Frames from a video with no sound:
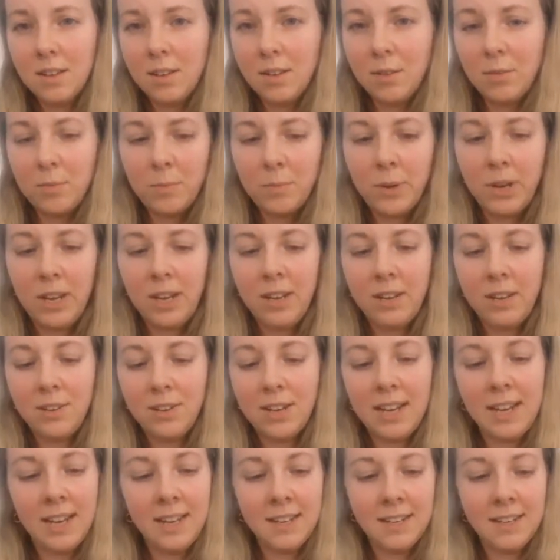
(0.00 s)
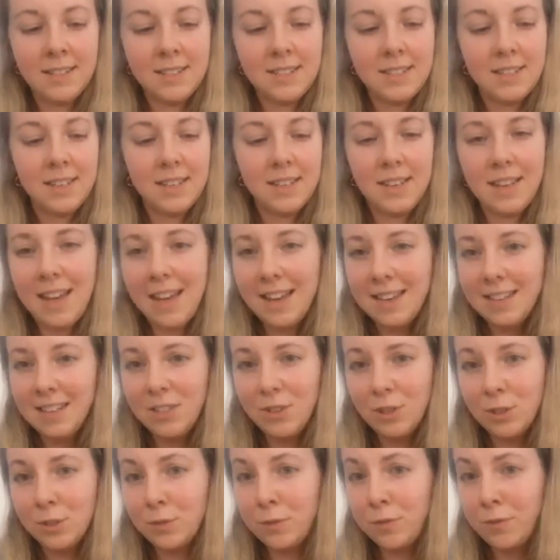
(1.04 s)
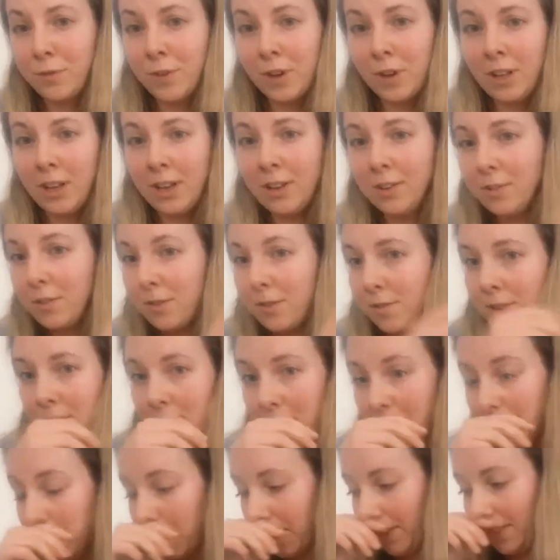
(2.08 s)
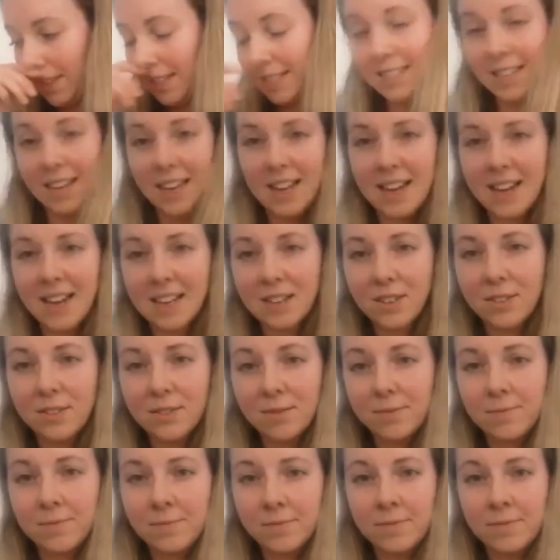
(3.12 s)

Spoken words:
put it in your hand and just follow through on the diagonal.